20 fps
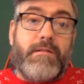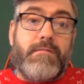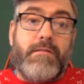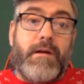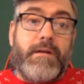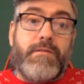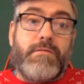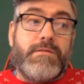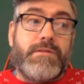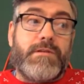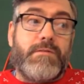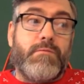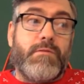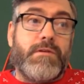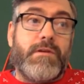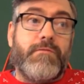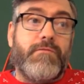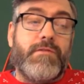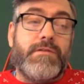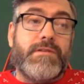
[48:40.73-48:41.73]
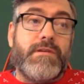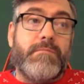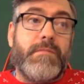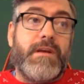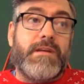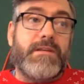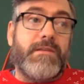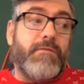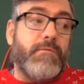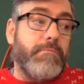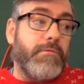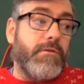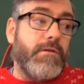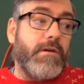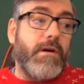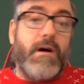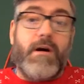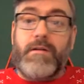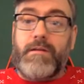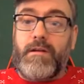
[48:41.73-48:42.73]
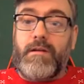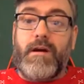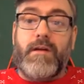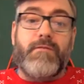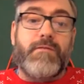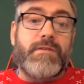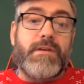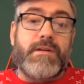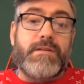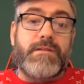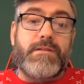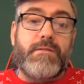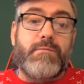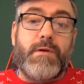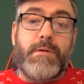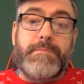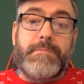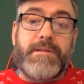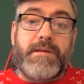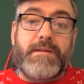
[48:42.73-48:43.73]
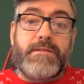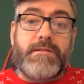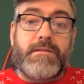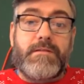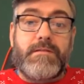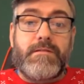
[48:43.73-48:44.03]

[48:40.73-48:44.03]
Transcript: don't see what difference it makes if you put a card in advertising your website.